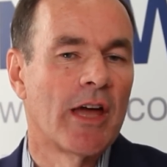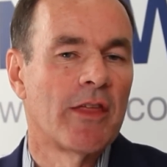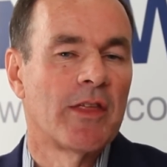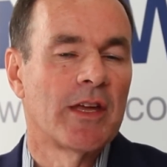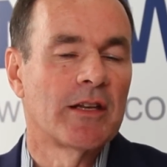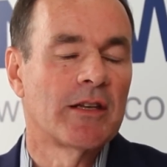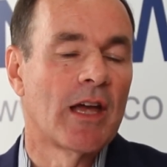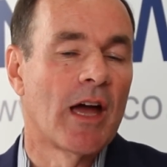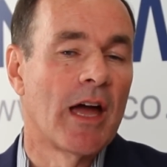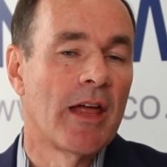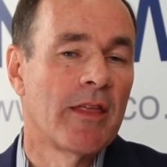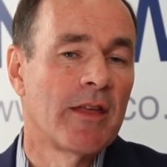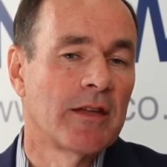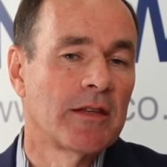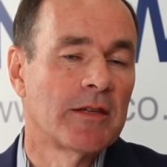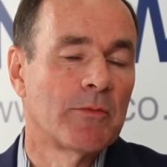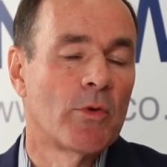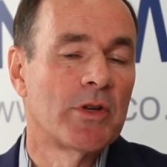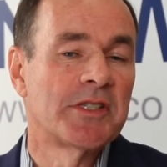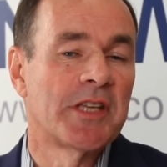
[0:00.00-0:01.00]
I think I
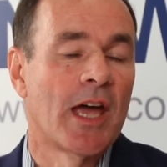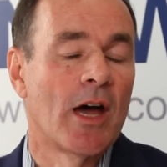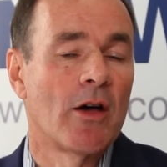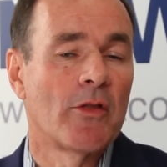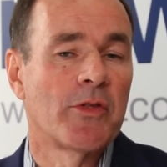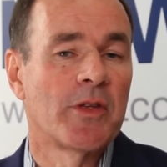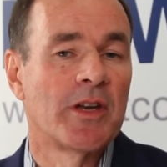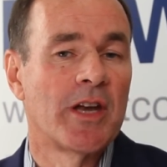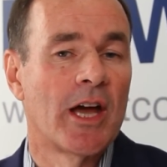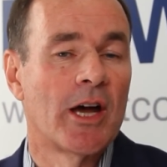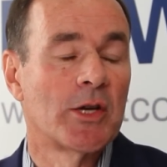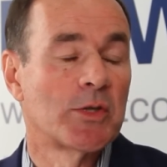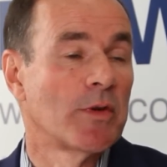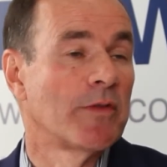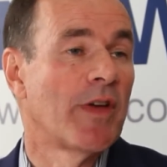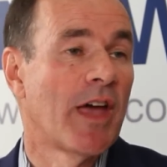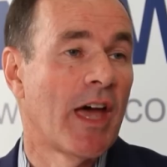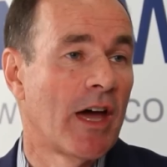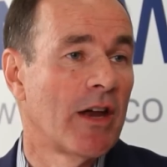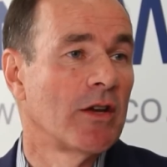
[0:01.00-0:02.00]
think what's healthy now is
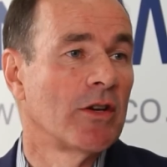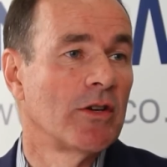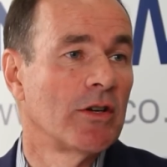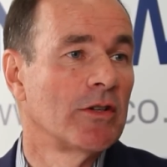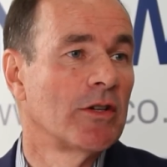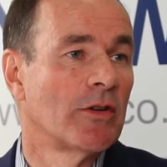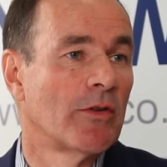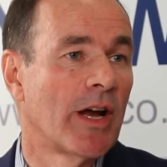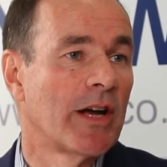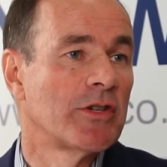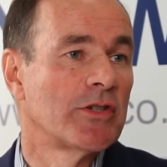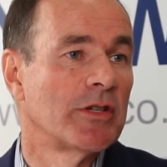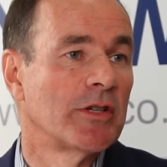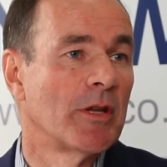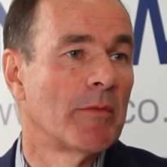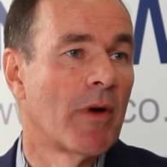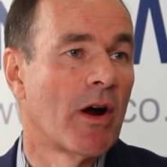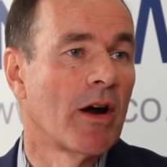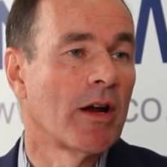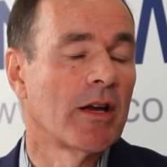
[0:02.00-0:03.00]
we've had a good correction
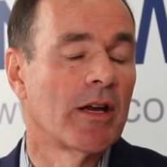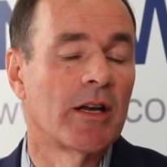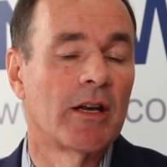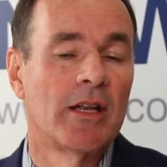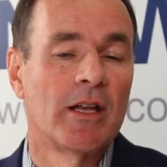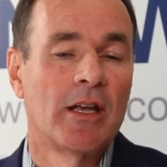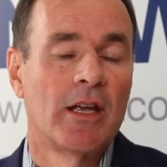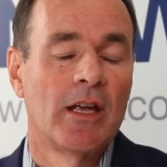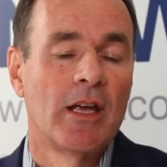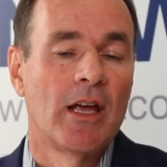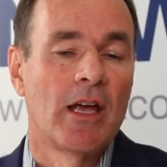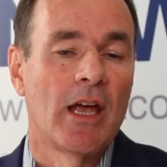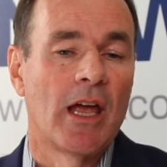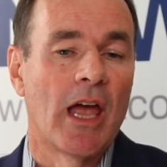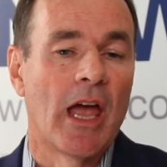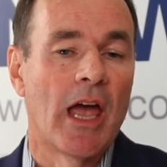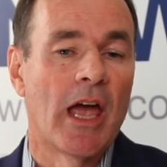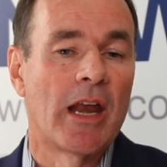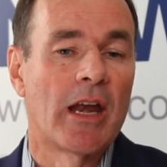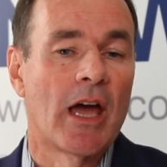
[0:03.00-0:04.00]
in the market,
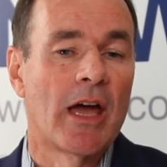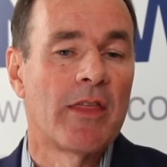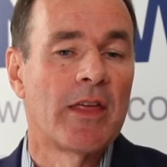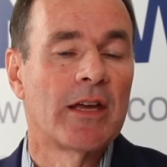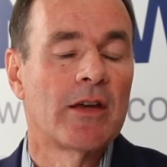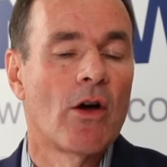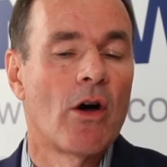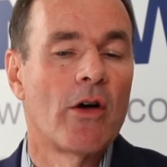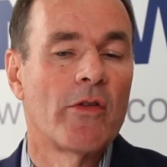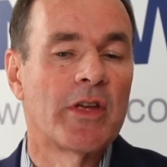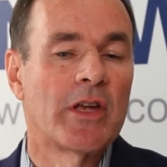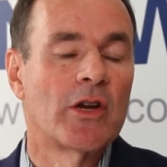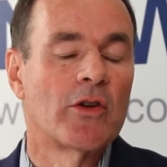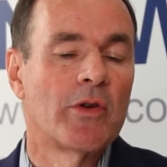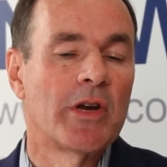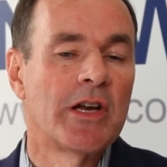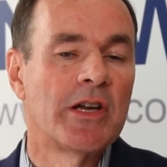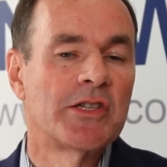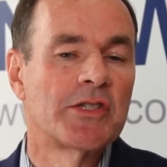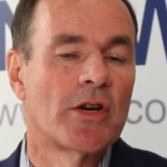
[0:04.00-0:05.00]
and I think all the
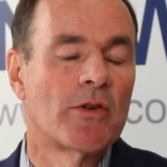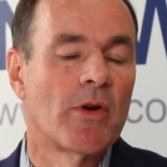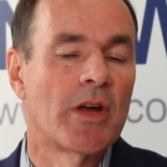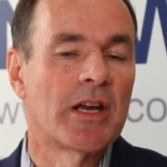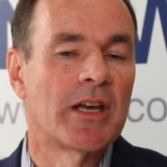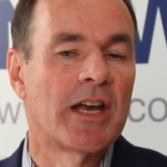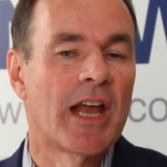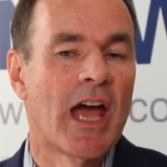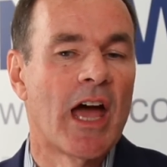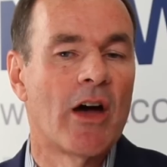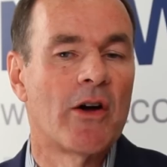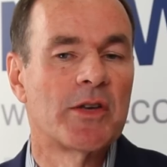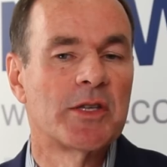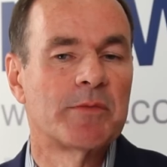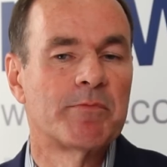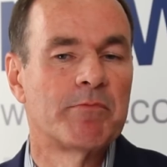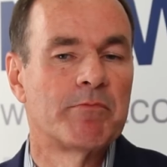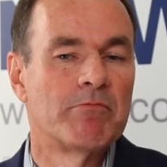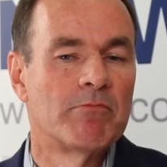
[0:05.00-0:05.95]
ingredients are right now is